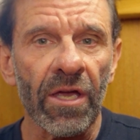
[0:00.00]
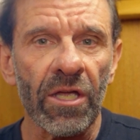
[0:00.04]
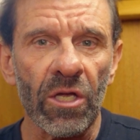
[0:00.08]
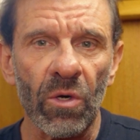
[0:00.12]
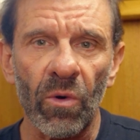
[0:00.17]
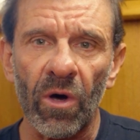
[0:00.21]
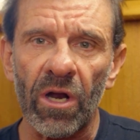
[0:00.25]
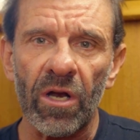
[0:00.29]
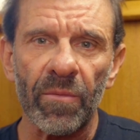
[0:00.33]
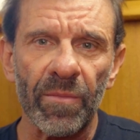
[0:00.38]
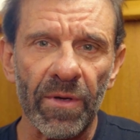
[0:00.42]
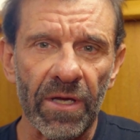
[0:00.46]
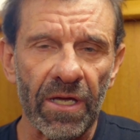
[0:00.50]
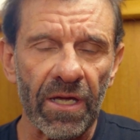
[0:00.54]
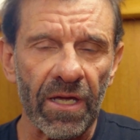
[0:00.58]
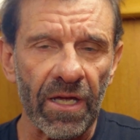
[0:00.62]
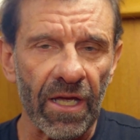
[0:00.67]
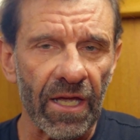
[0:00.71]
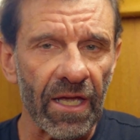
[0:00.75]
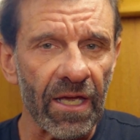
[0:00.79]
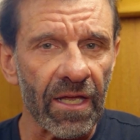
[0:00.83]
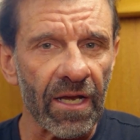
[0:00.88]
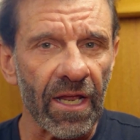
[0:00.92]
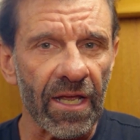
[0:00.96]
You want to
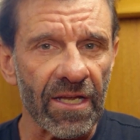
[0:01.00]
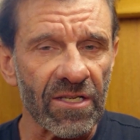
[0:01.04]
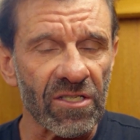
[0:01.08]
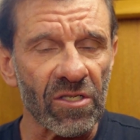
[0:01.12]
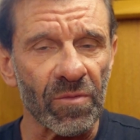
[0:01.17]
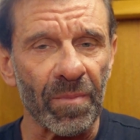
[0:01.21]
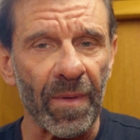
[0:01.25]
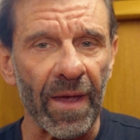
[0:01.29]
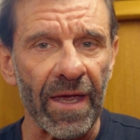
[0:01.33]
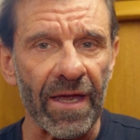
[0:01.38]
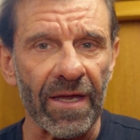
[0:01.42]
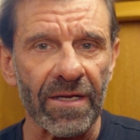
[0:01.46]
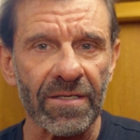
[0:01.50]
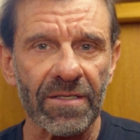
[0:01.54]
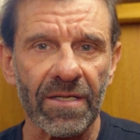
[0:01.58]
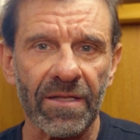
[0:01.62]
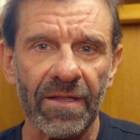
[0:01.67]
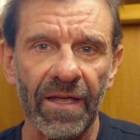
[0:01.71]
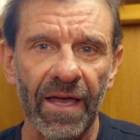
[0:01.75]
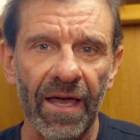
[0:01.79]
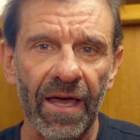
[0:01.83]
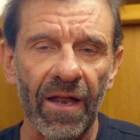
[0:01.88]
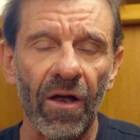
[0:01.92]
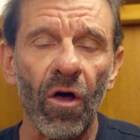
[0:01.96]
be in a space
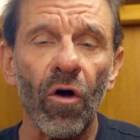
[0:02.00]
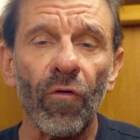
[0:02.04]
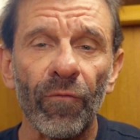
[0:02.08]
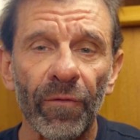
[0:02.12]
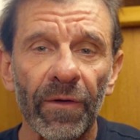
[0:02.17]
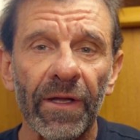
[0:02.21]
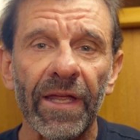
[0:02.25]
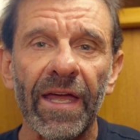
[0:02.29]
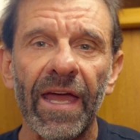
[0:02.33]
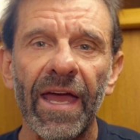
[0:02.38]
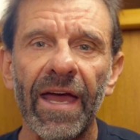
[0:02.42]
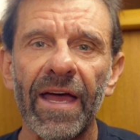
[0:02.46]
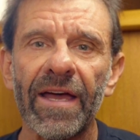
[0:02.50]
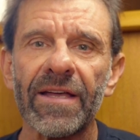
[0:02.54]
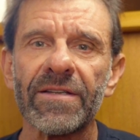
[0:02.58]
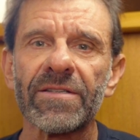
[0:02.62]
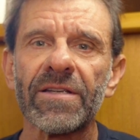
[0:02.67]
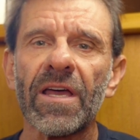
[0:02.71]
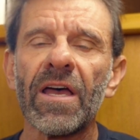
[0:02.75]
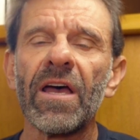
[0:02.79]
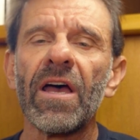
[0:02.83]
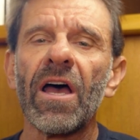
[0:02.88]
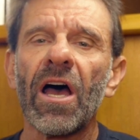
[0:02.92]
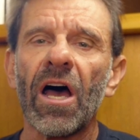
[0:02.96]
that hopefully
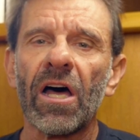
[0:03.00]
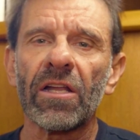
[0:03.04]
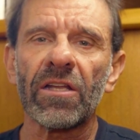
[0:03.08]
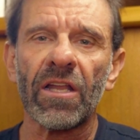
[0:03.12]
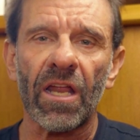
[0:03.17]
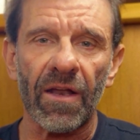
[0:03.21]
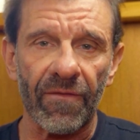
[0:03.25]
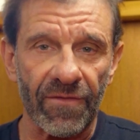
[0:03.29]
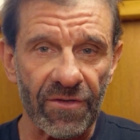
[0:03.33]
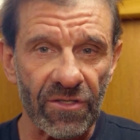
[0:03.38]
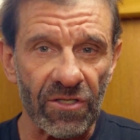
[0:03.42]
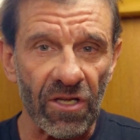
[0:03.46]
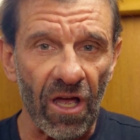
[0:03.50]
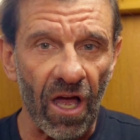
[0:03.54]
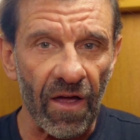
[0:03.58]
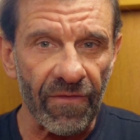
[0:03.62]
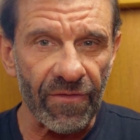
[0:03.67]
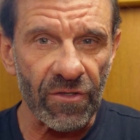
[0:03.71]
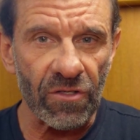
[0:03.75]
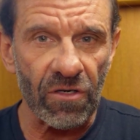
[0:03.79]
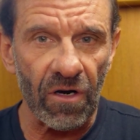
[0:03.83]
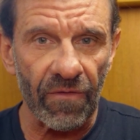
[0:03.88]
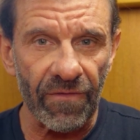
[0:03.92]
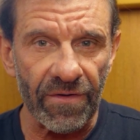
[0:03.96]
has a lot of
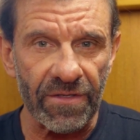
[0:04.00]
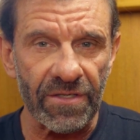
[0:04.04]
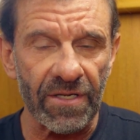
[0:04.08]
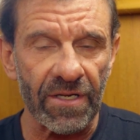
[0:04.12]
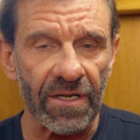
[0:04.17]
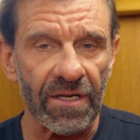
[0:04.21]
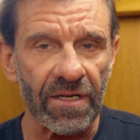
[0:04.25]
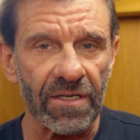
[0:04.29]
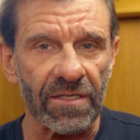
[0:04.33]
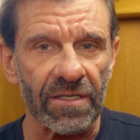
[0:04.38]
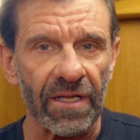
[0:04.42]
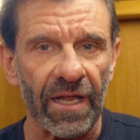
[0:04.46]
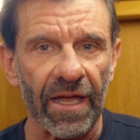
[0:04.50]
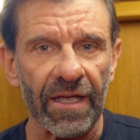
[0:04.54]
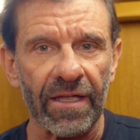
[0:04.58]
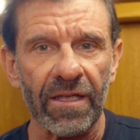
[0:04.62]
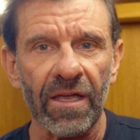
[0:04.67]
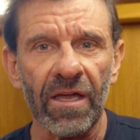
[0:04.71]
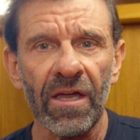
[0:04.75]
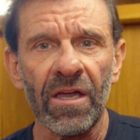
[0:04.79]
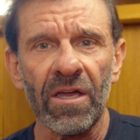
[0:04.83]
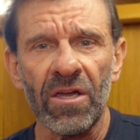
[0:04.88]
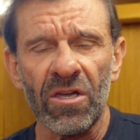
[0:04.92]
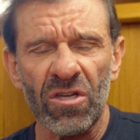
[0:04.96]
soft surfaces
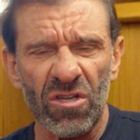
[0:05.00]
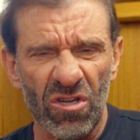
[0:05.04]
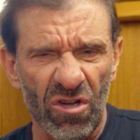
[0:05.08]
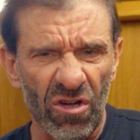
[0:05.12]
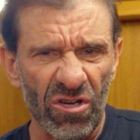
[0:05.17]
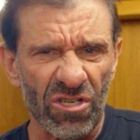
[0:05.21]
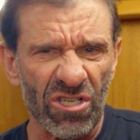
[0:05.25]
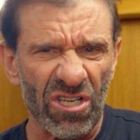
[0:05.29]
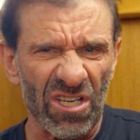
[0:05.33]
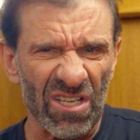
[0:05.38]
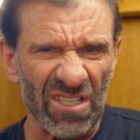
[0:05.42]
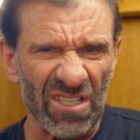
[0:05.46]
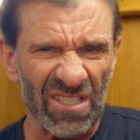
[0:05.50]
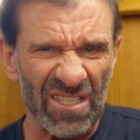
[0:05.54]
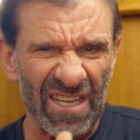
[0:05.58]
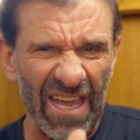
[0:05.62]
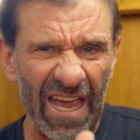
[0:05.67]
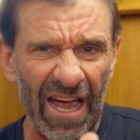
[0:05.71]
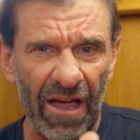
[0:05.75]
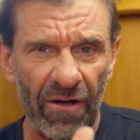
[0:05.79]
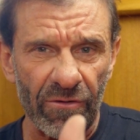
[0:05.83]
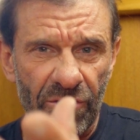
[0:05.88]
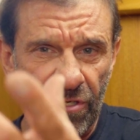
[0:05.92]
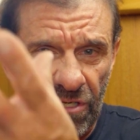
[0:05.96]
like cushions,
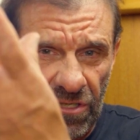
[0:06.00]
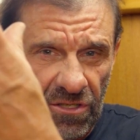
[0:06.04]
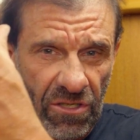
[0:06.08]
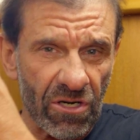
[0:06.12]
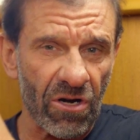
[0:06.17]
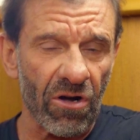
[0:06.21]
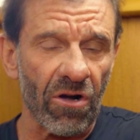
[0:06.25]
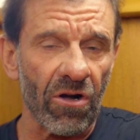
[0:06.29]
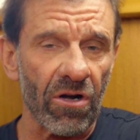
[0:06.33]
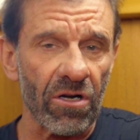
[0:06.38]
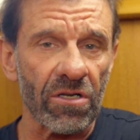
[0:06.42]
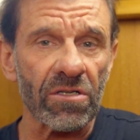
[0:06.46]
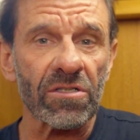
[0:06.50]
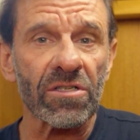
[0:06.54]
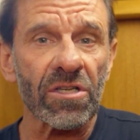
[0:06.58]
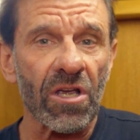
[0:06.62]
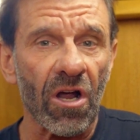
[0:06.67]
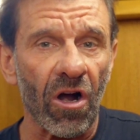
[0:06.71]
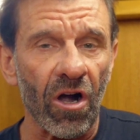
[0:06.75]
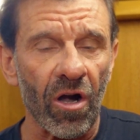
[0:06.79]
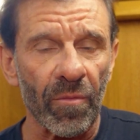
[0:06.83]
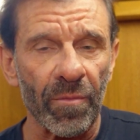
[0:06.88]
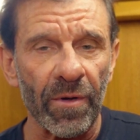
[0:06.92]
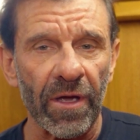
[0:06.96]
couches, curtains,
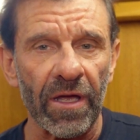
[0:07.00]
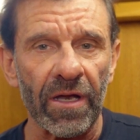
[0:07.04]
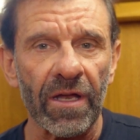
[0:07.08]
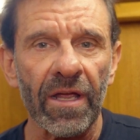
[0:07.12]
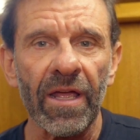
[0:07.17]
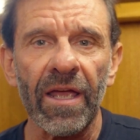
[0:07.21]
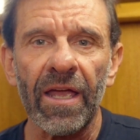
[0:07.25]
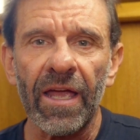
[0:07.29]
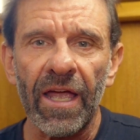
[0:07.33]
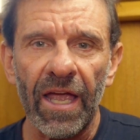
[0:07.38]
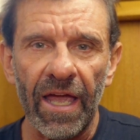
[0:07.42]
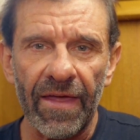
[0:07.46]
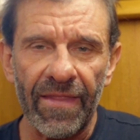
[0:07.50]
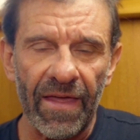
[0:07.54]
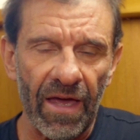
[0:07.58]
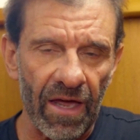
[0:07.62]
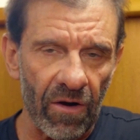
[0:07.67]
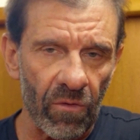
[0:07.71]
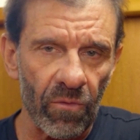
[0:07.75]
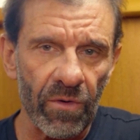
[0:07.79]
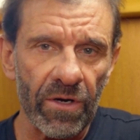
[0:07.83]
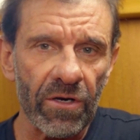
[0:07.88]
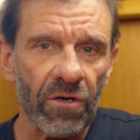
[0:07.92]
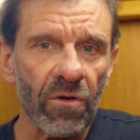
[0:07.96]
carpet, and
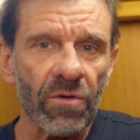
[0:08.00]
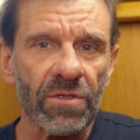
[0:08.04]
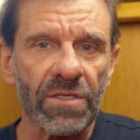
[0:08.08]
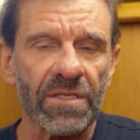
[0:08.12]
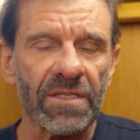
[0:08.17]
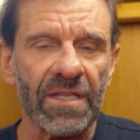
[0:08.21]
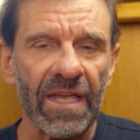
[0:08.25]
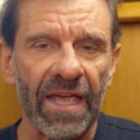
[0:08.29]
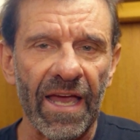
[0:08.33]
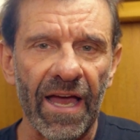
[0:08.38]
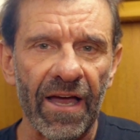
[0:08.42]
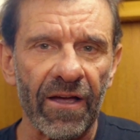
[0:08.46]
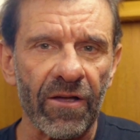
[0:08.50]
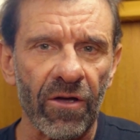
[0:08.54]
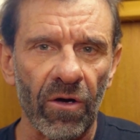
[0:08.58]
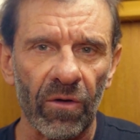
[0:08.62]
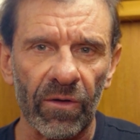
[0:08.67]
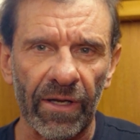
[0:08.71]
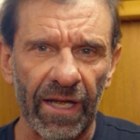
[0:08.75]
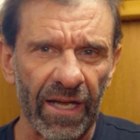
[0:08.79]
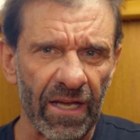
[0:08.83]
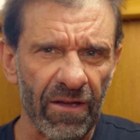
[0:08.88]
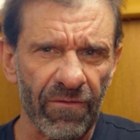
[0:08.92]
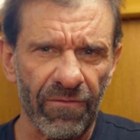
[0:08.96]
that reduces the echo,
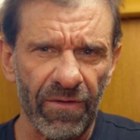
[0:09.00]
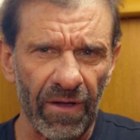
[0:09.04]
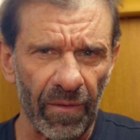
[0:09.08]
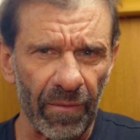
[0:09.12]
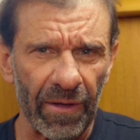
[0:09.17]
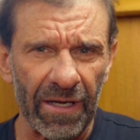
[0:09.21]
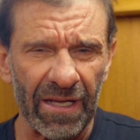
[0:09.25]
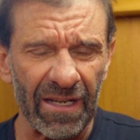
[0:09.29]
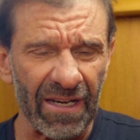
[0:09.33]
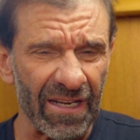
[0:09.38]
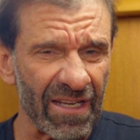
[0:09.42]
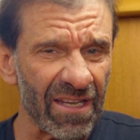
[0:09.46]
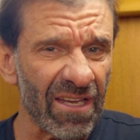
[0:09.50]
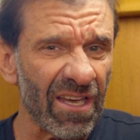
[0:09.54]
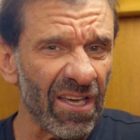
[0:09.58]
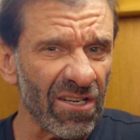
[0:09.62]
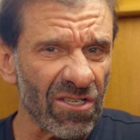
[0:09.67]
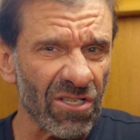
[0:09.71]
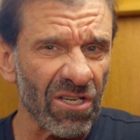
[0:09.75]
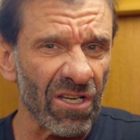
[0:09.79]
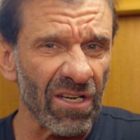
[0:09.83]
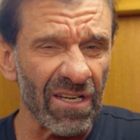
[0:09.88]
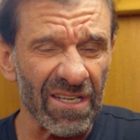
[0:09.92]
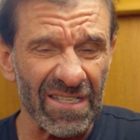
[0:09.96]
like filming in a
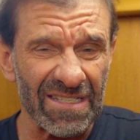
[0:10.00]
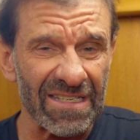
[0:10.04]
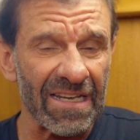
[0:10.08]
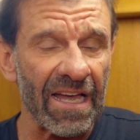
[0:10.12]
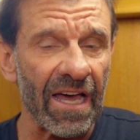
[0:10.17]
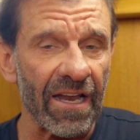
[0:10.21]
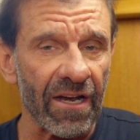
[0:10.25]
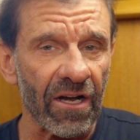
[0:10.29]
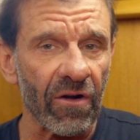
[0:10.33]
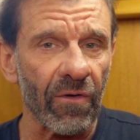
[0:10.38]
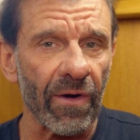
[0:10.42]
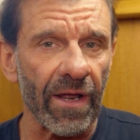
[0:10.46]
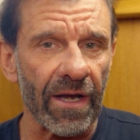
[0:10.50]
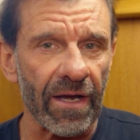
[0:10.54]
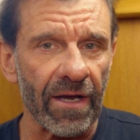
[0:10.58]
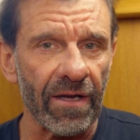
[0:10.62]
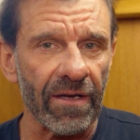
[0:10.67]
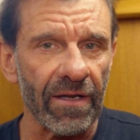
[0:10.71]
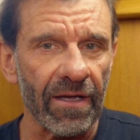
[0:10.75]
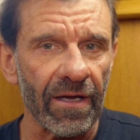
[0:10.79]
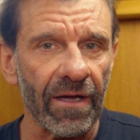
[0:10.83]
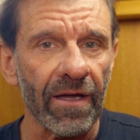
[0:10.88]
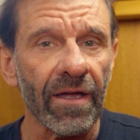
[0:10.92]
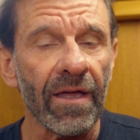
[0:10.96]
kitchen is not a great
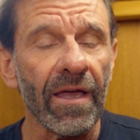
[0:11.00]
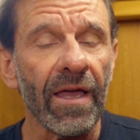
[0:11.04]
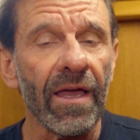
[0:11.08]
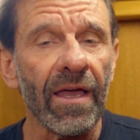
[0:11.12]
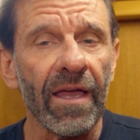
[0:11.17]
idea.